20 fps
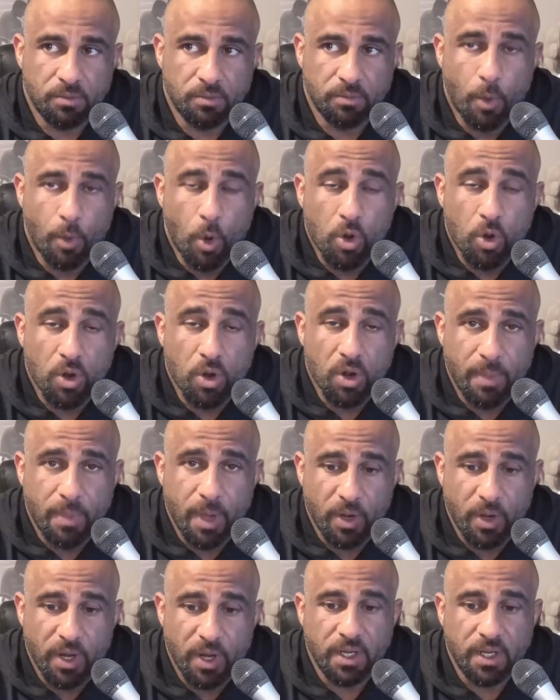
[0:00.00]

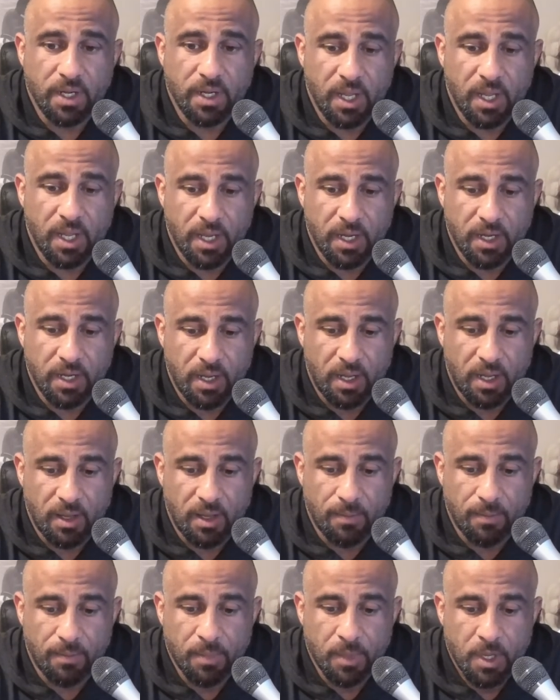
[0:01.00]
about it and
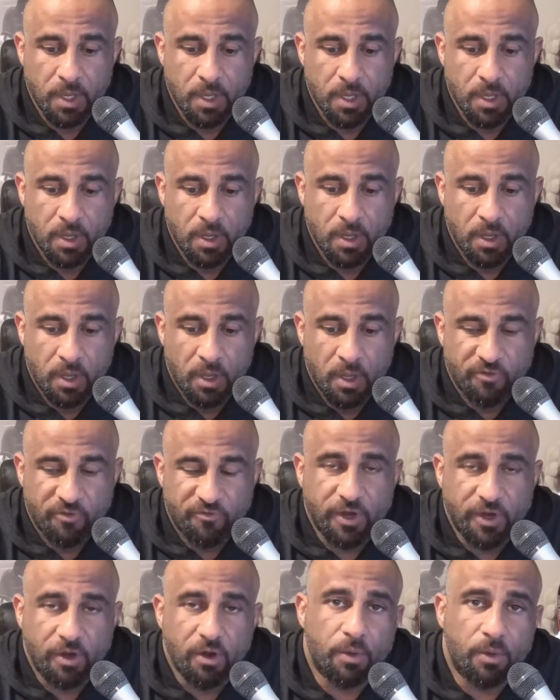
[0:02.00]

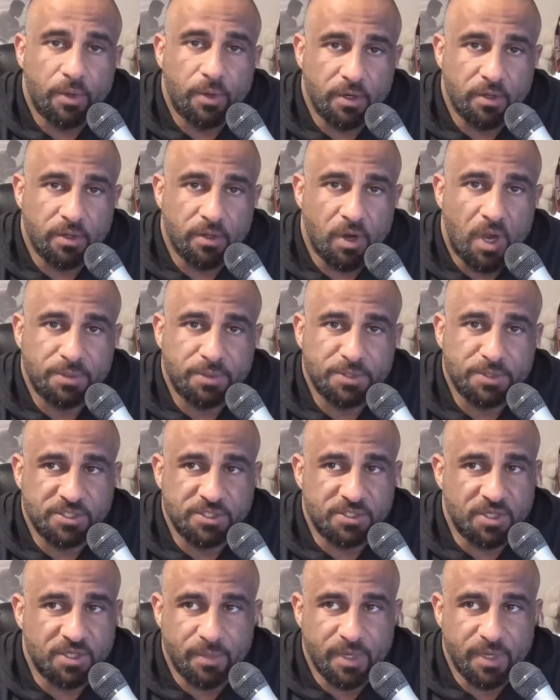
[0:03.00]
figure out what your other options
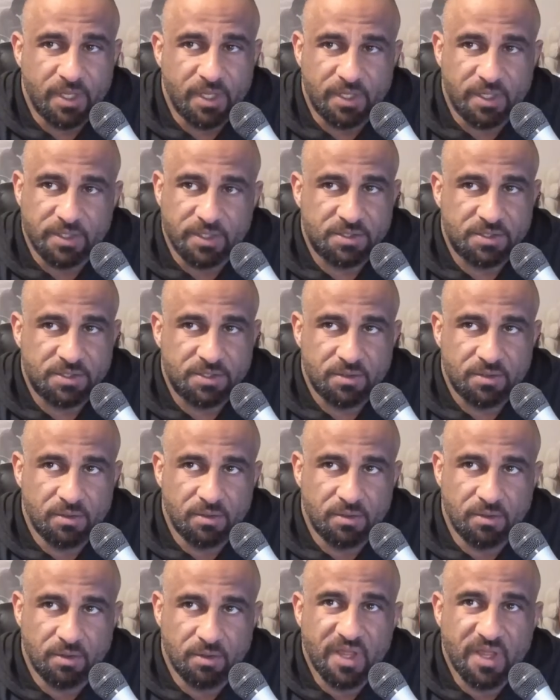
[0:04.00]
are, because
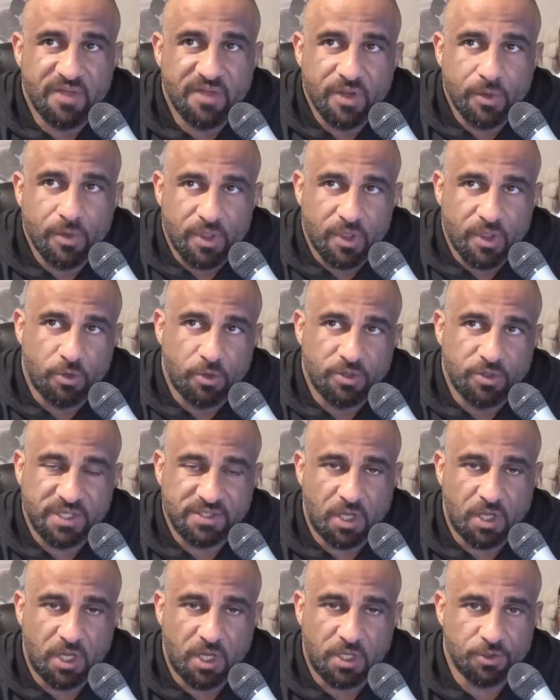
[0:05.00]
living with low
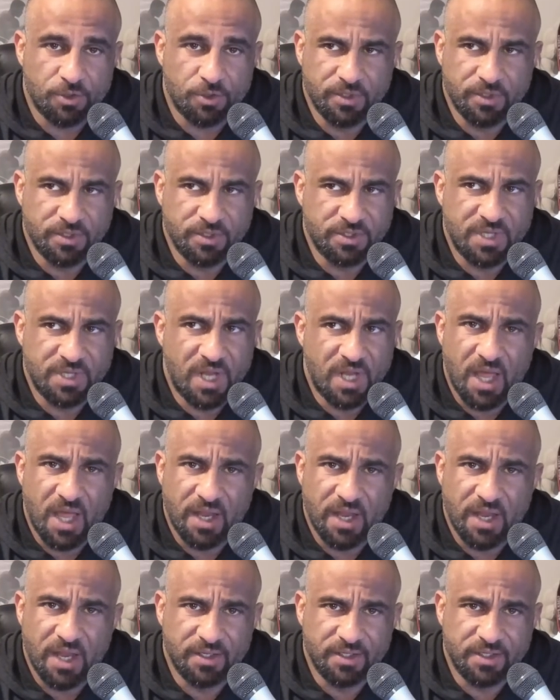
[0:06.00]
testosterone is
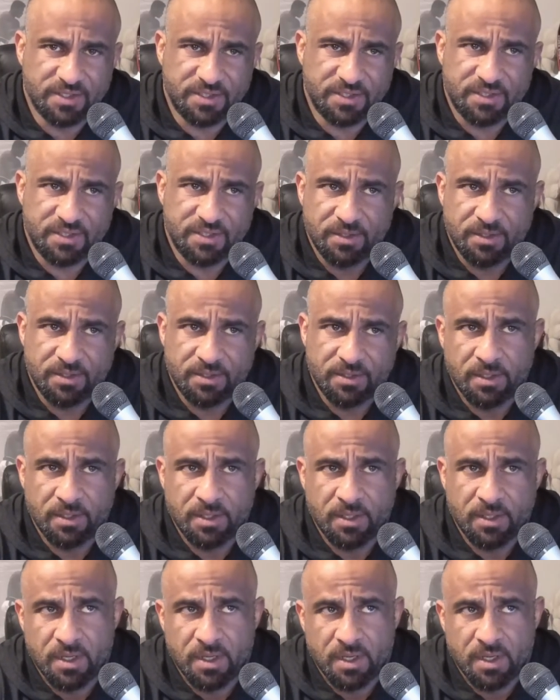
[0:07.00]
not as,
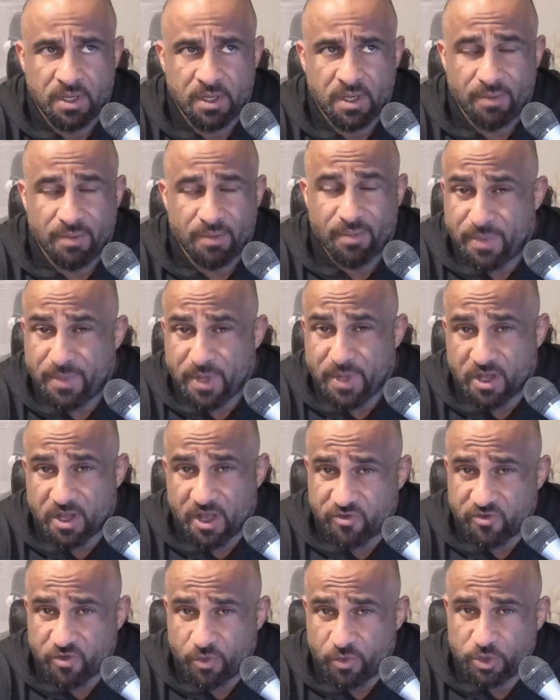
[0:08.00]
it might be
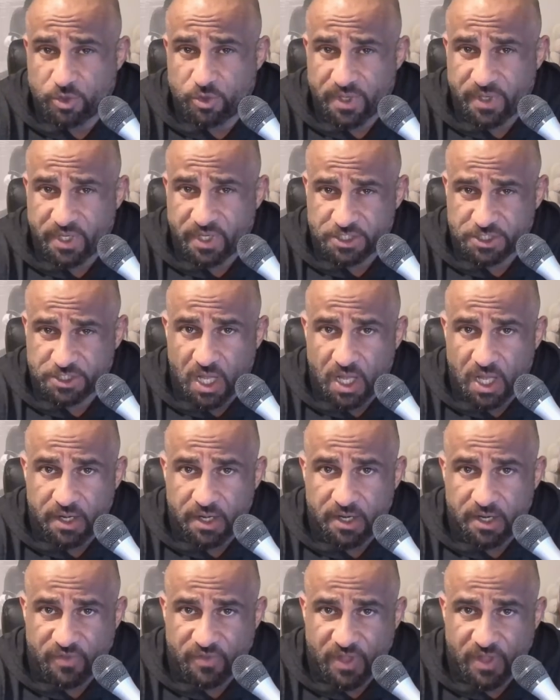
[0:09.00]
uncomfortable doing a shot
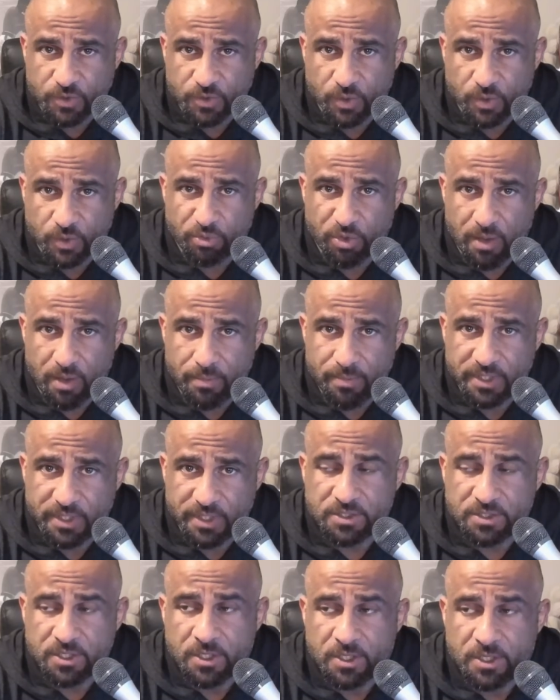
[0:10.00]
if that's what the problem
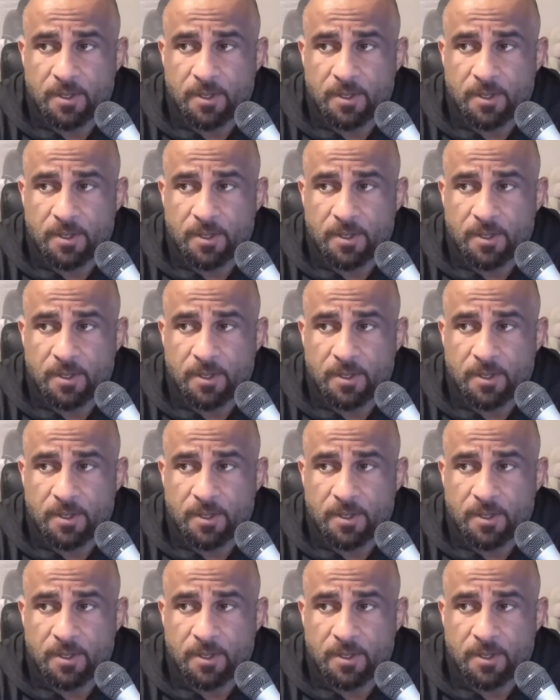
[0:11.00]
is,